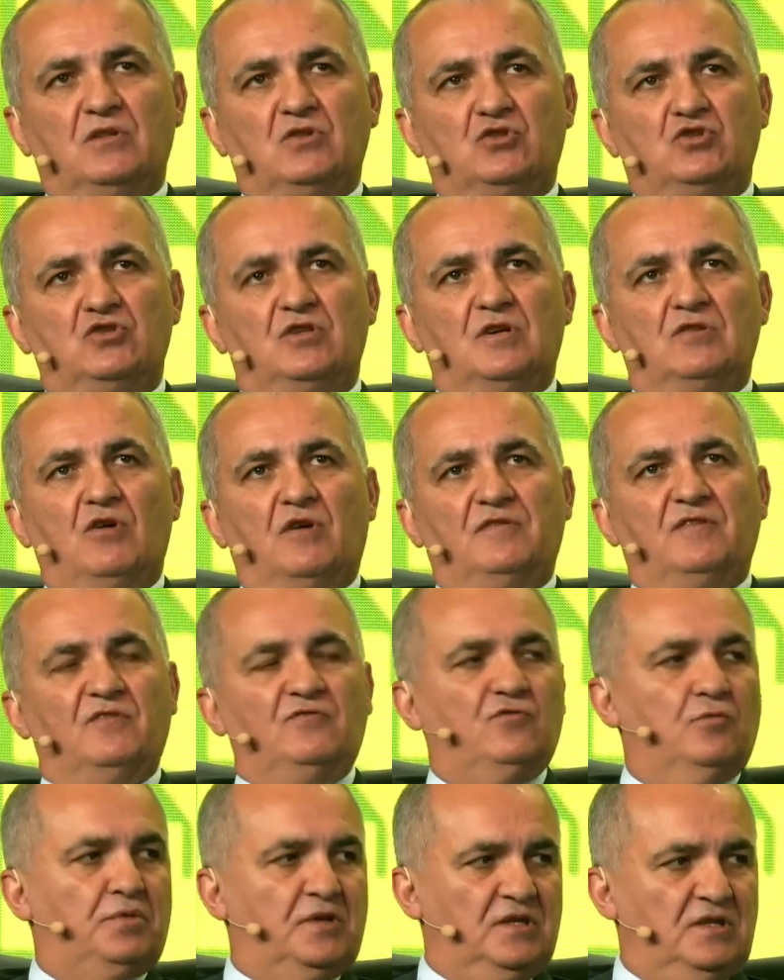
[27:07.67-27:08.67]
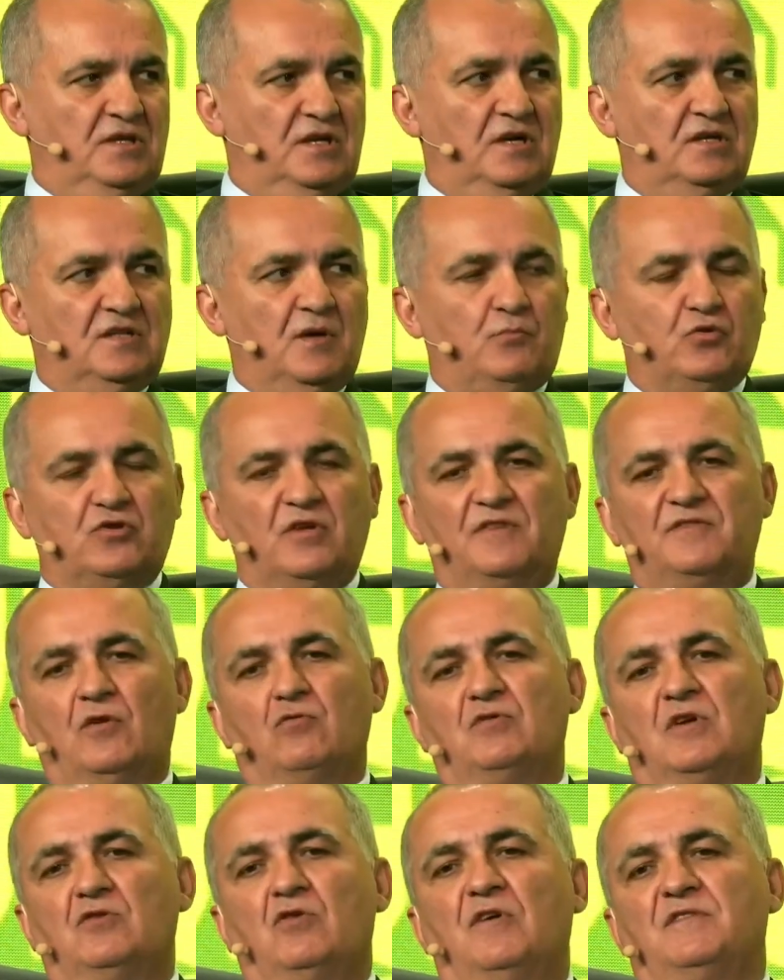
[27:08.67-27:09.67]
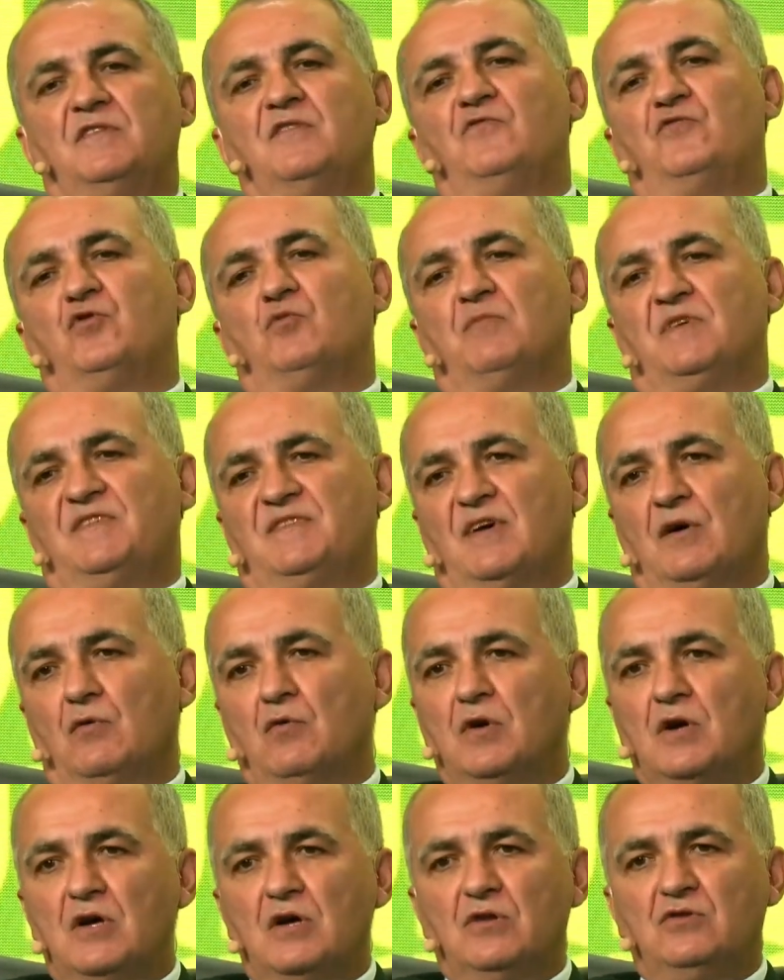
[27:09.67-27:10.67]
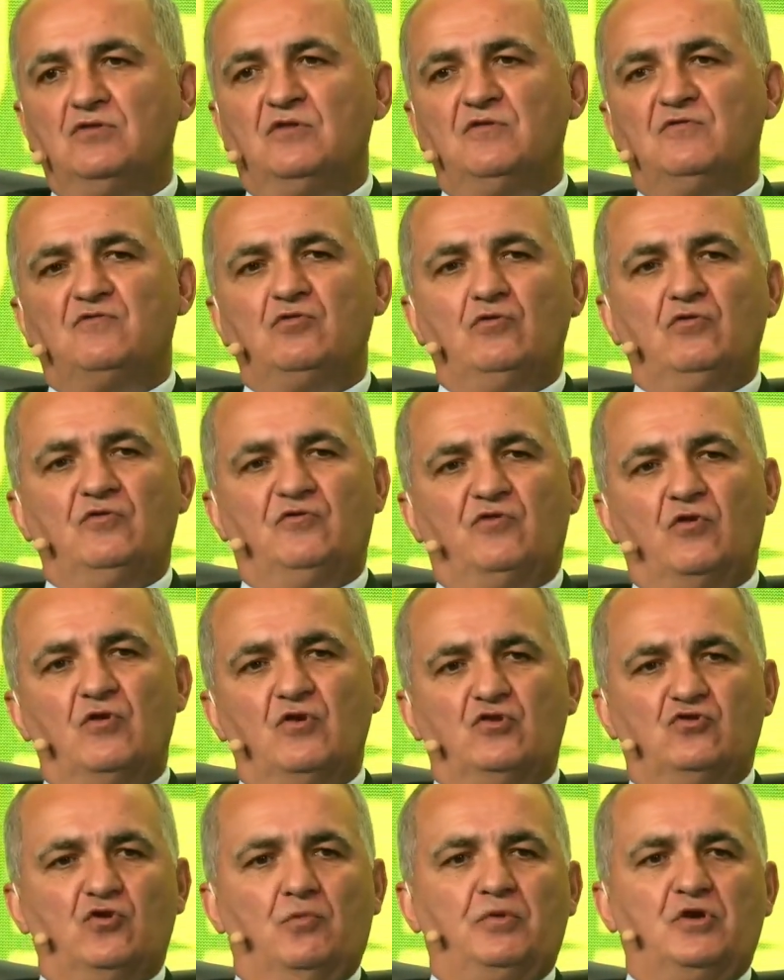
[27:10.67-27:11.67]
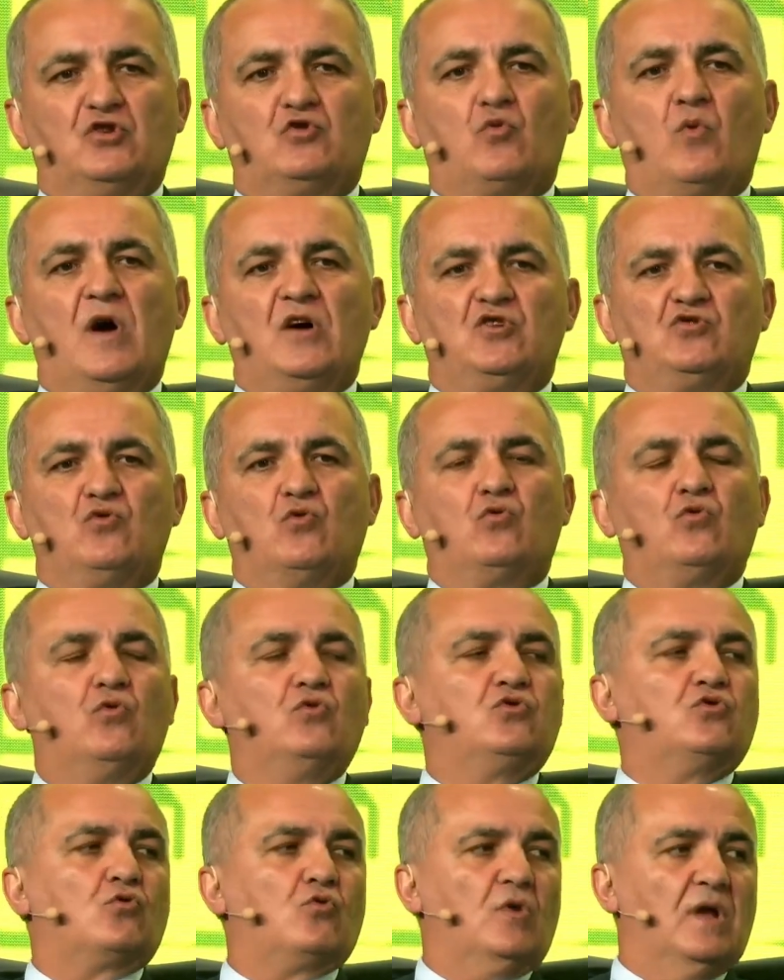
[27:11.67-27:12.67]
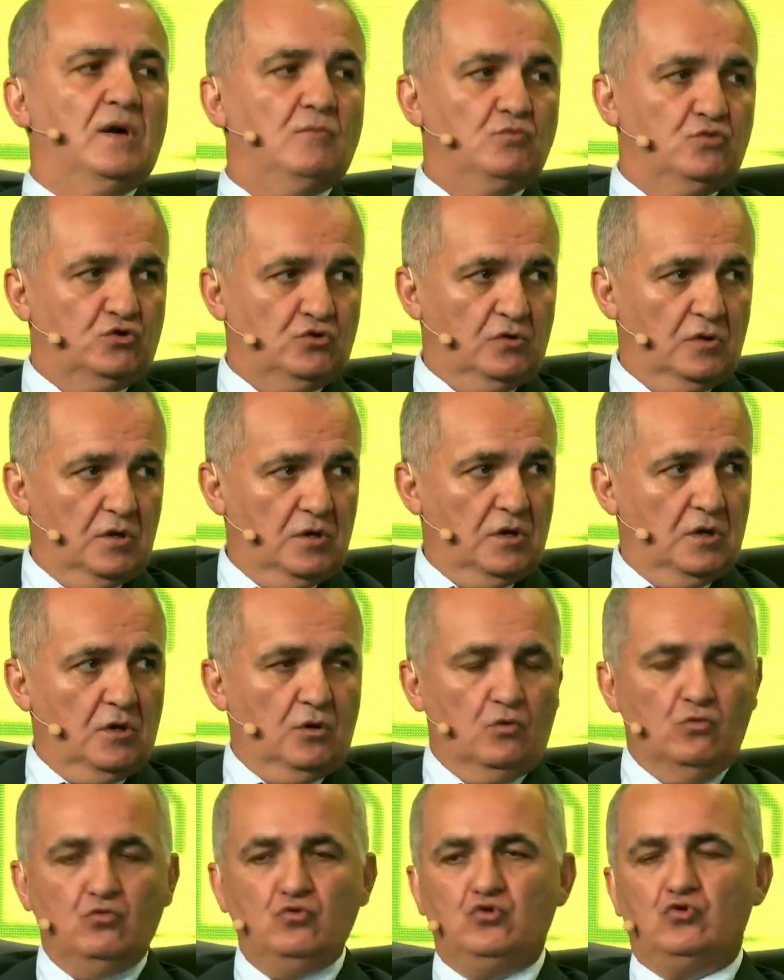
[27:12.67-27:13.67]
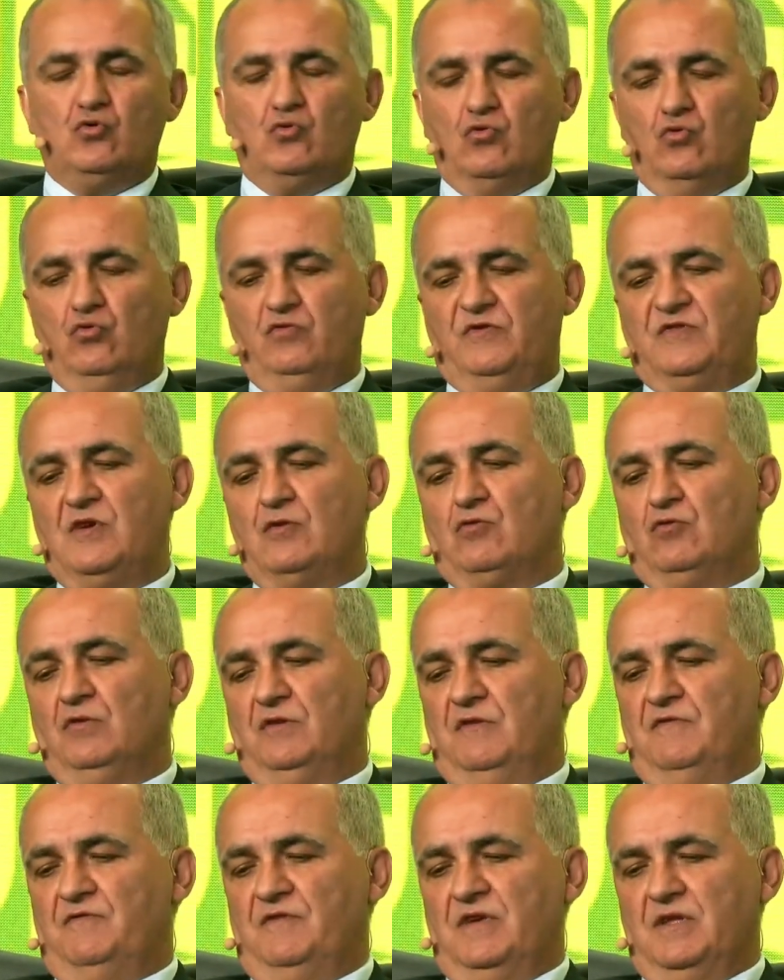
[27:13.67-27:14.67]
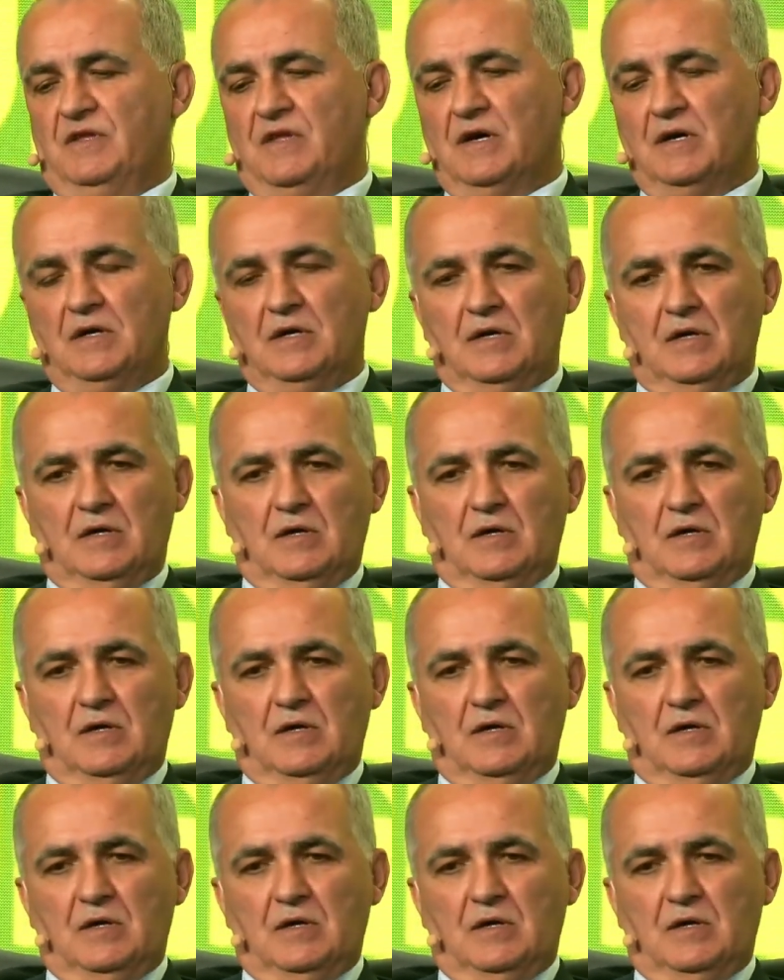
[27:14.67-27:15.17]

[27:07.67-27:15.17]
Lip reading: To rely on sovereignty, information protection on solutions we do not control